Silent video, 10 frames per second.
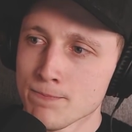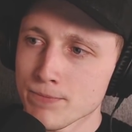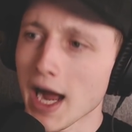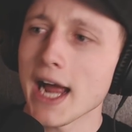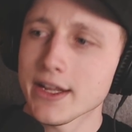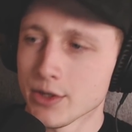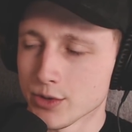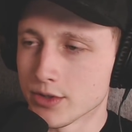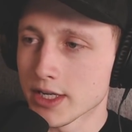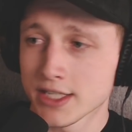I could,
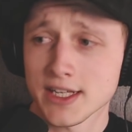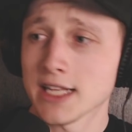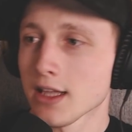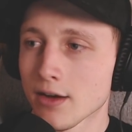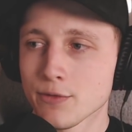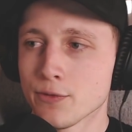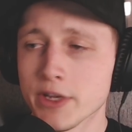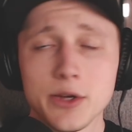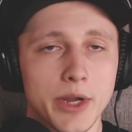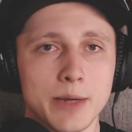because I love
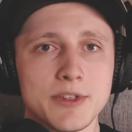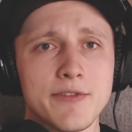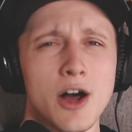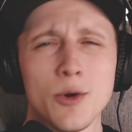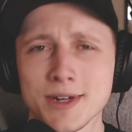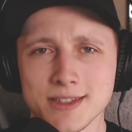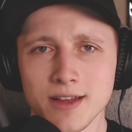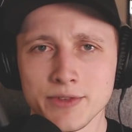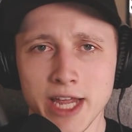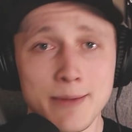video games. I've always
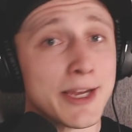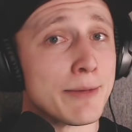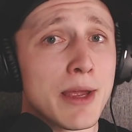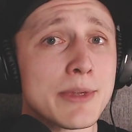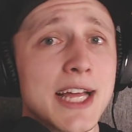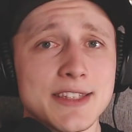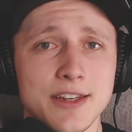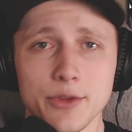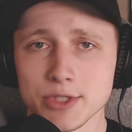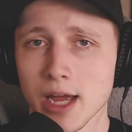loved gaming, and maybe that's
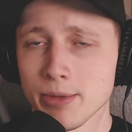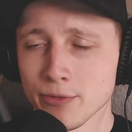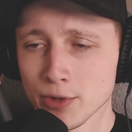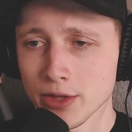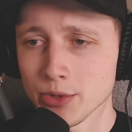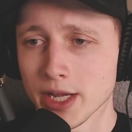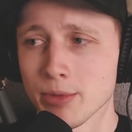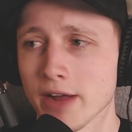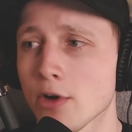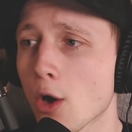another topic for another day, but
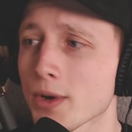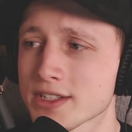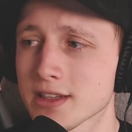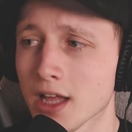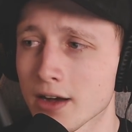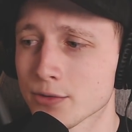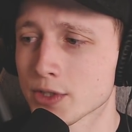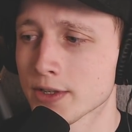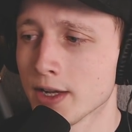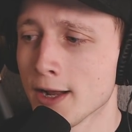I've always loved
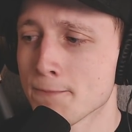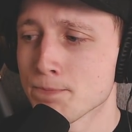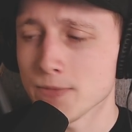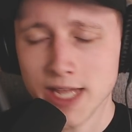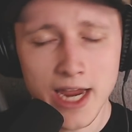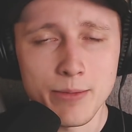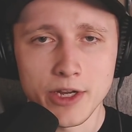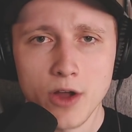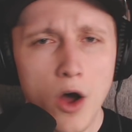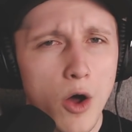gaming.
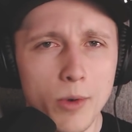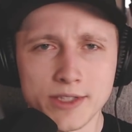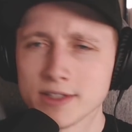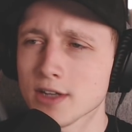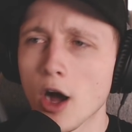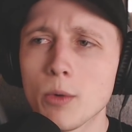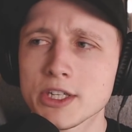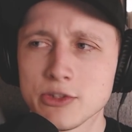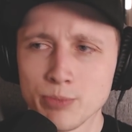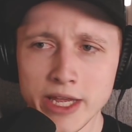Always. It's
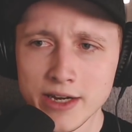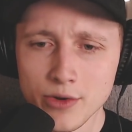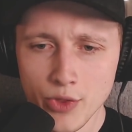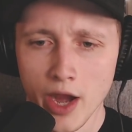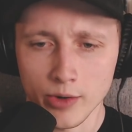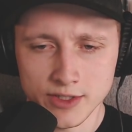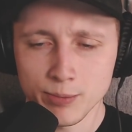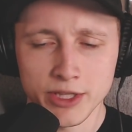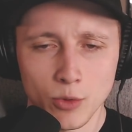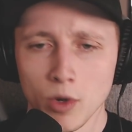always been there. It's
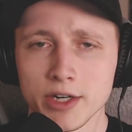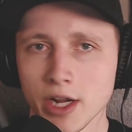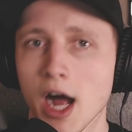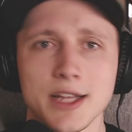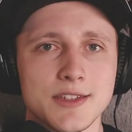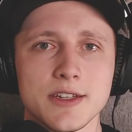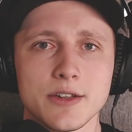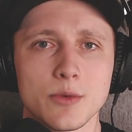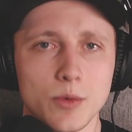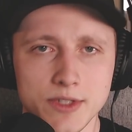been the one constant
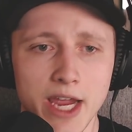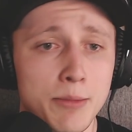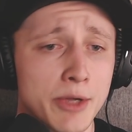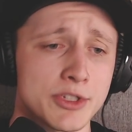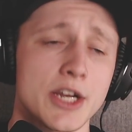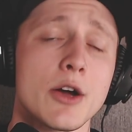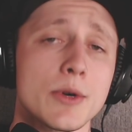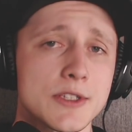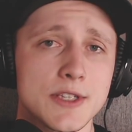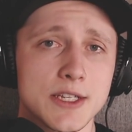was gaming, which I know
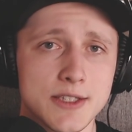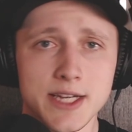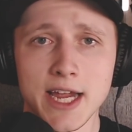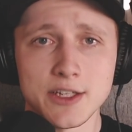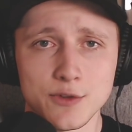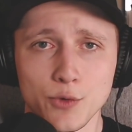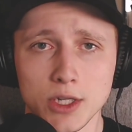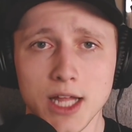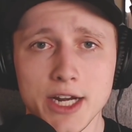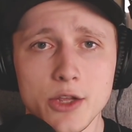is the case for a
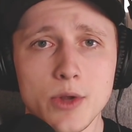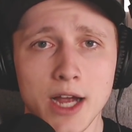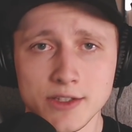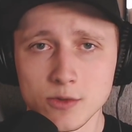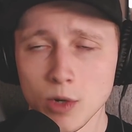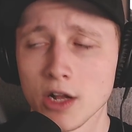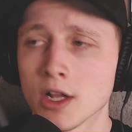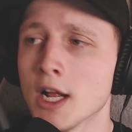lot of you guys as well.